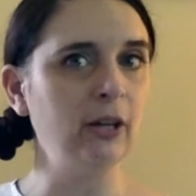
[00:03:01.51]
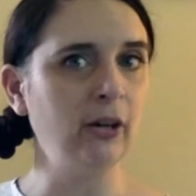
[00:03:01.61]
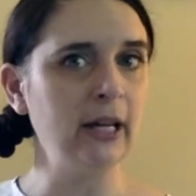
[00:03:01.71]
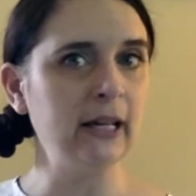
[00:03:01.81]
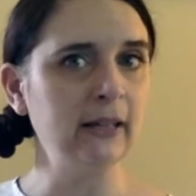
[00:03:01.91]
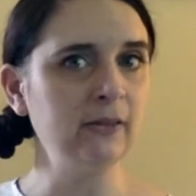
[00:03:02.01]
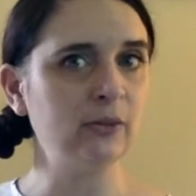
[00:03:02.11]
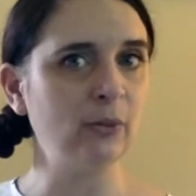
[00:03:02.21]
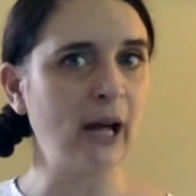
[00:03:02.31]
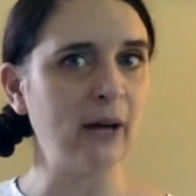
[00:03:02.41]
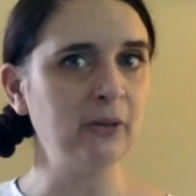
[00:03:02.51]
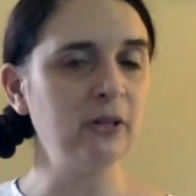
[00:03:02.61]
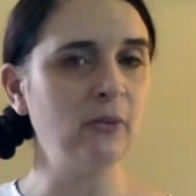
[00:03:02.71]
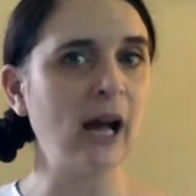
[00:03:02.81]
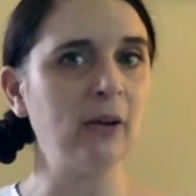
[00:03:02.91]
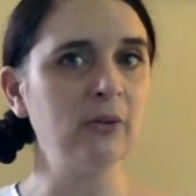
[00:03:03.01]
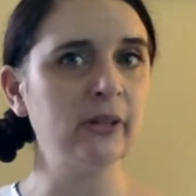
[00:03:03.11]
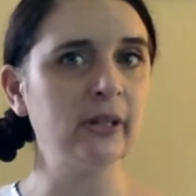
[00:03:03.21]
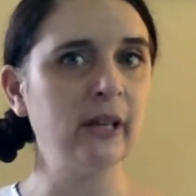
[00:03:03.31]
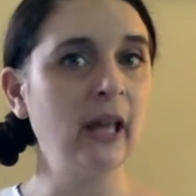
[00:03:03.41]
hands round and
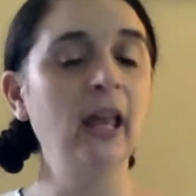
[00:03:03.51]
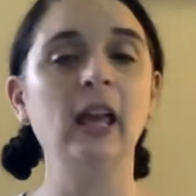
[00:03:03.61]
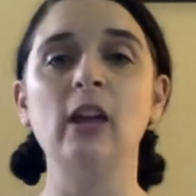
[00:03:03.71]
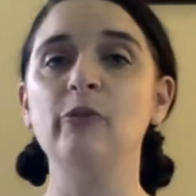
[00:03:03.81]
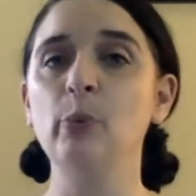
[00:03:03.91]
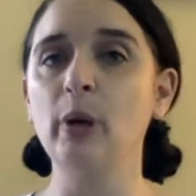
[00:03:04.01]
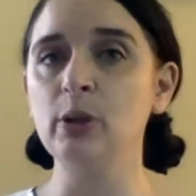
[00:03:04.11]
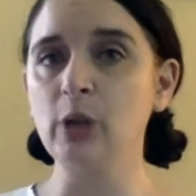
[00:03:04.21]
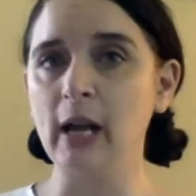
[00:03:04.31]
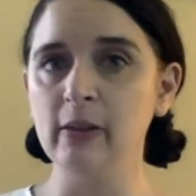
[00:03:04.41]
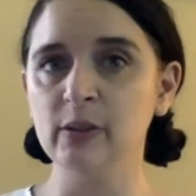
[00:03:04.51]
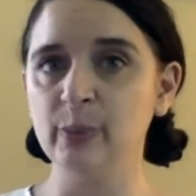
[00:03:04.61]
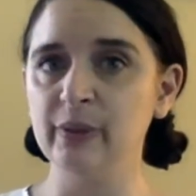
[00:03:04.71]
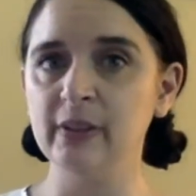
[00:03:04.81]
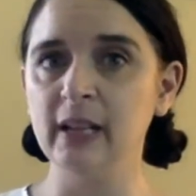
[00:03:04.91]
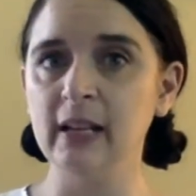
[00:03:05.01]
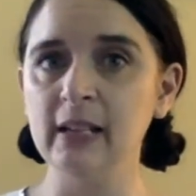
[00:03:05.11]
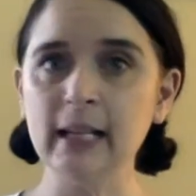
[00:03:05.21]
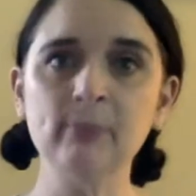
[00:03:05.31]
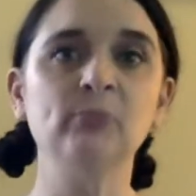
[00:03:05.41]
round. If you want to try this one
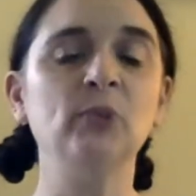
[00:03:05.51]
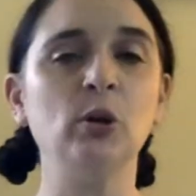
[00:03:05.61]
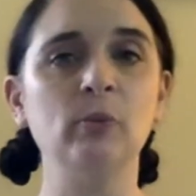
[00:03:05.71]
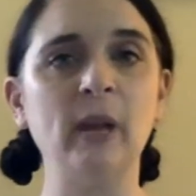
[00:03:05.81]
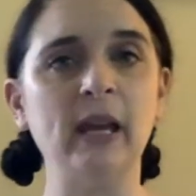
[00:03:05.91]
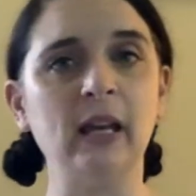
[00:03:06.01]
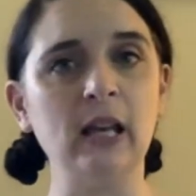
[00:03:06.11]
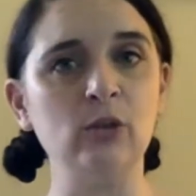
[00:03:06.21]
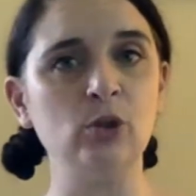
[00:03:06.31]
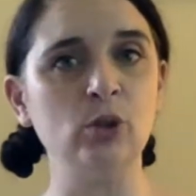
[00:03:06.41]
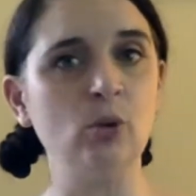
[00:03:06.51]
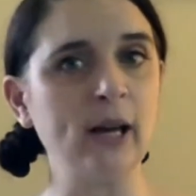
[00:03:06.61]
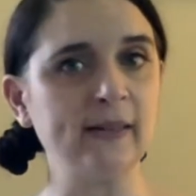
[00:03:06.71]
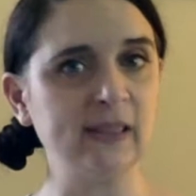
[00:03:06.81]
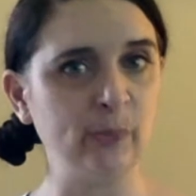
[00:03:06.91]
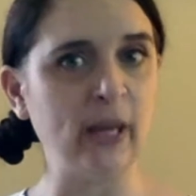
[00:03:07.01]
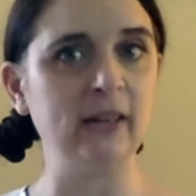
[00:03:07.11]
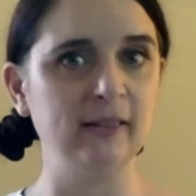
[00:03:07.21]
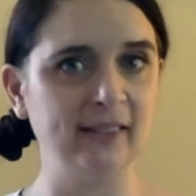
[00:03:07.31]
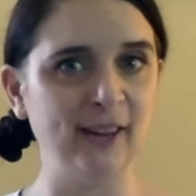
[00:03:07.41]
standing, you can make it into a
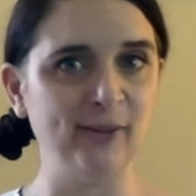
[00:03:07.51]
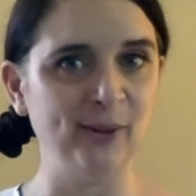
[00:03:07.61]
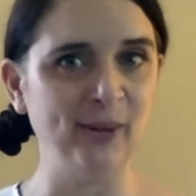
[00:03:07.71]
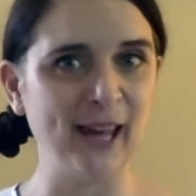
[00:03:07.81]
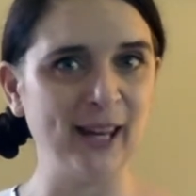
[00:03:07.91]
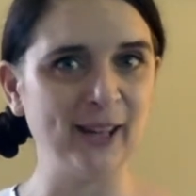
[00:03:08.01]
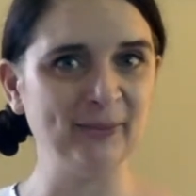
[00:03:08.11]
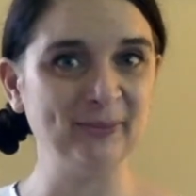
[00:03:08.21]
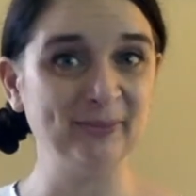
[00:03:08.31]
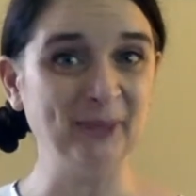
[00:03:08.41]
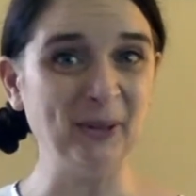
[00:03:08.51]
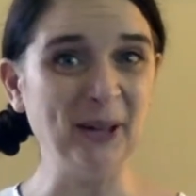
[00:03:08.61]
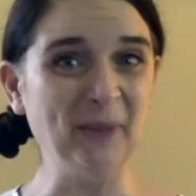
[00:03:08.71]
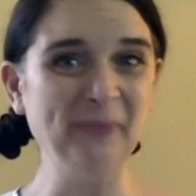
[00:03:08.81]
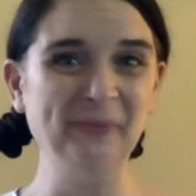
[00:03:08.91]
spin if you'd like. Here we go.